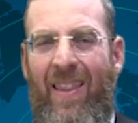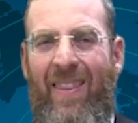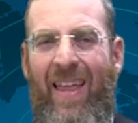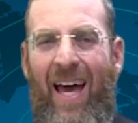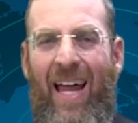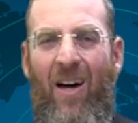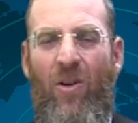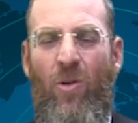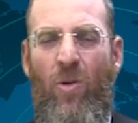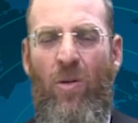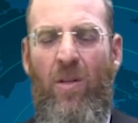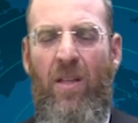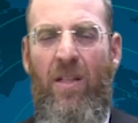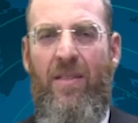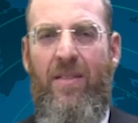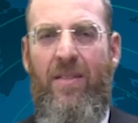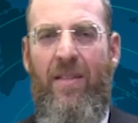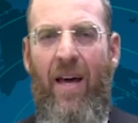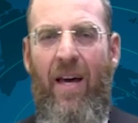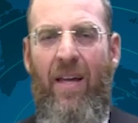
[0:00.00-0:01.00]
that Ula
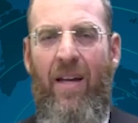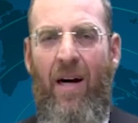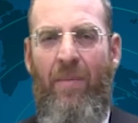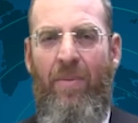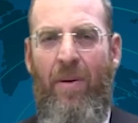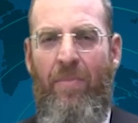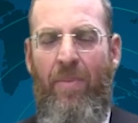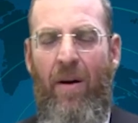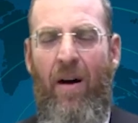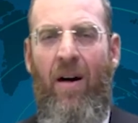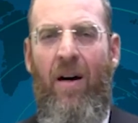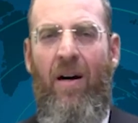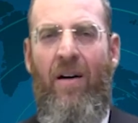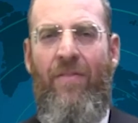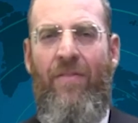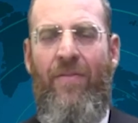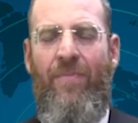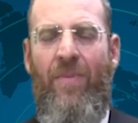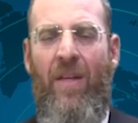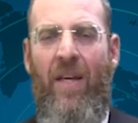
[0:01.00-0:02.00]
said up
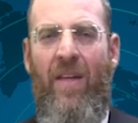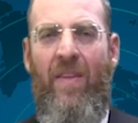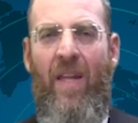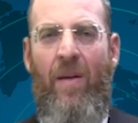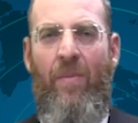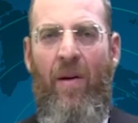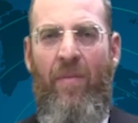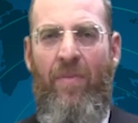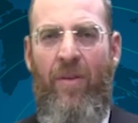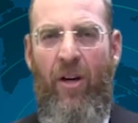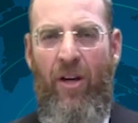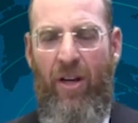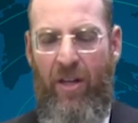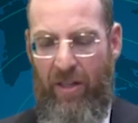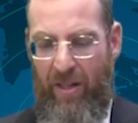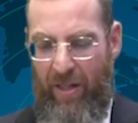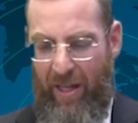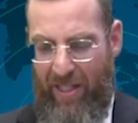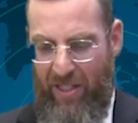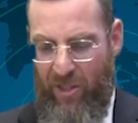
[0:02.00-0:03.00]
above, and then Rabbi
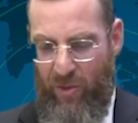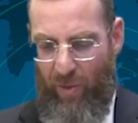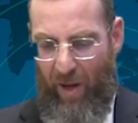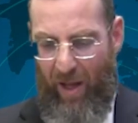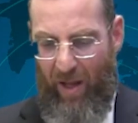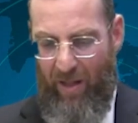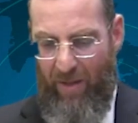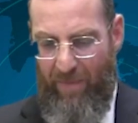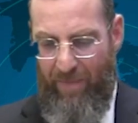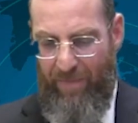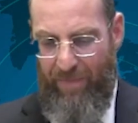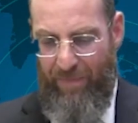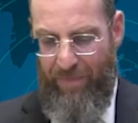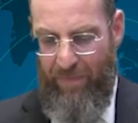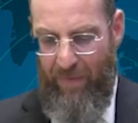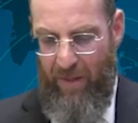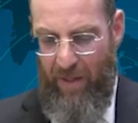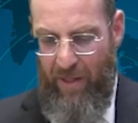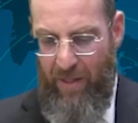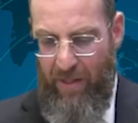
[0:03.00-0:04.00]
Yochanan as well.
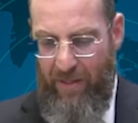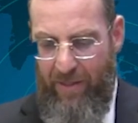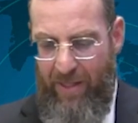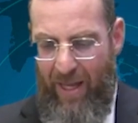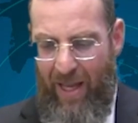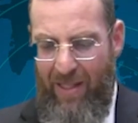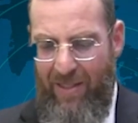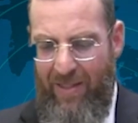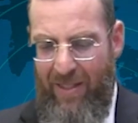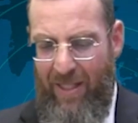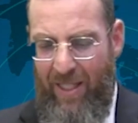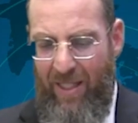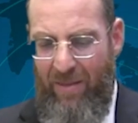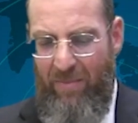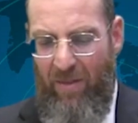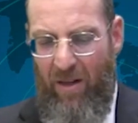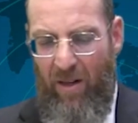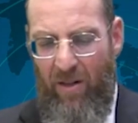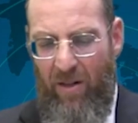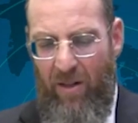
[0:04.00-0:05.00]
Says the
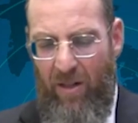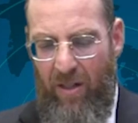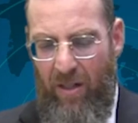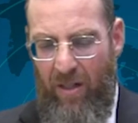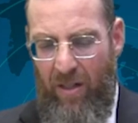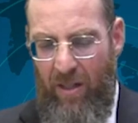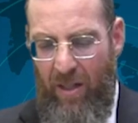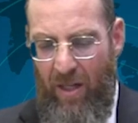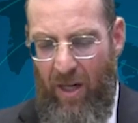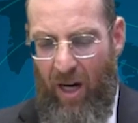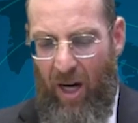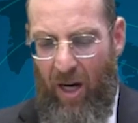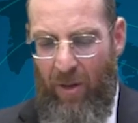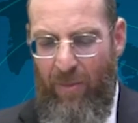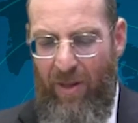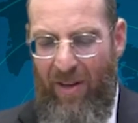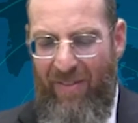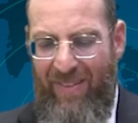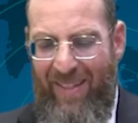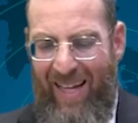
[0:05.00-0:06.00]
Gemara,
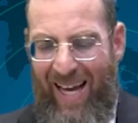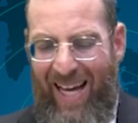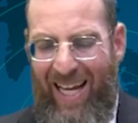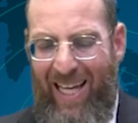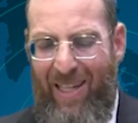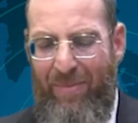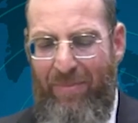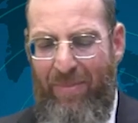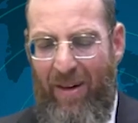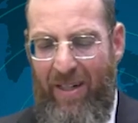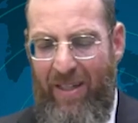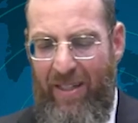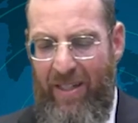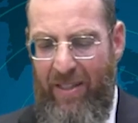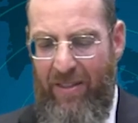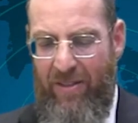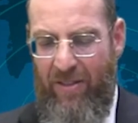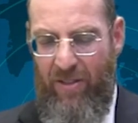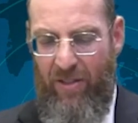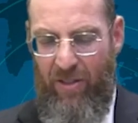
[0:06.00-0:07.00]
Am Rav Nachman bar
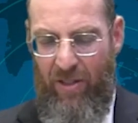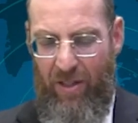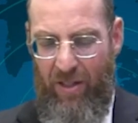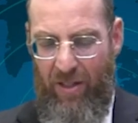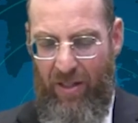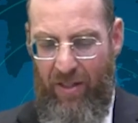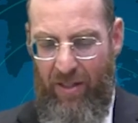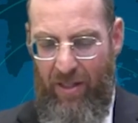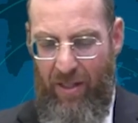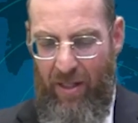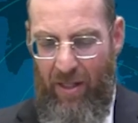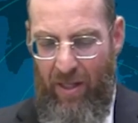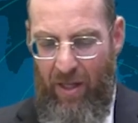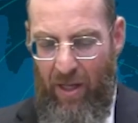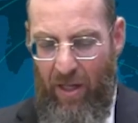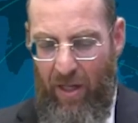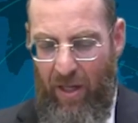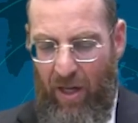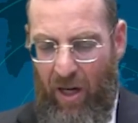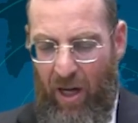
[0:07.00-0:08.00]
Yitzchok,
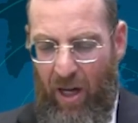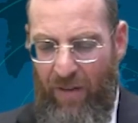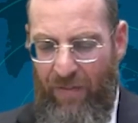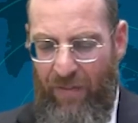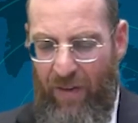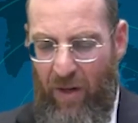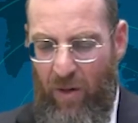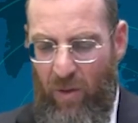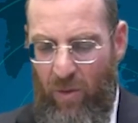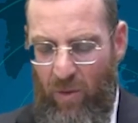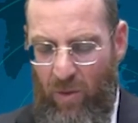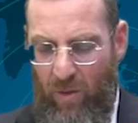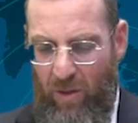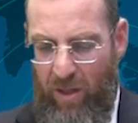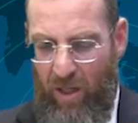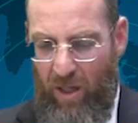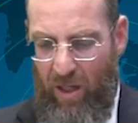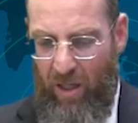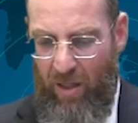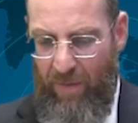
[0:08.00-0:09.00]
Kava
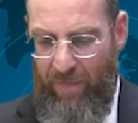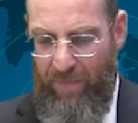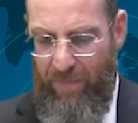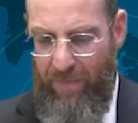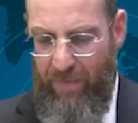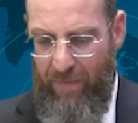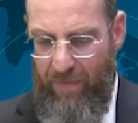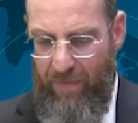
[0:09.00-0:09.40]
Ula,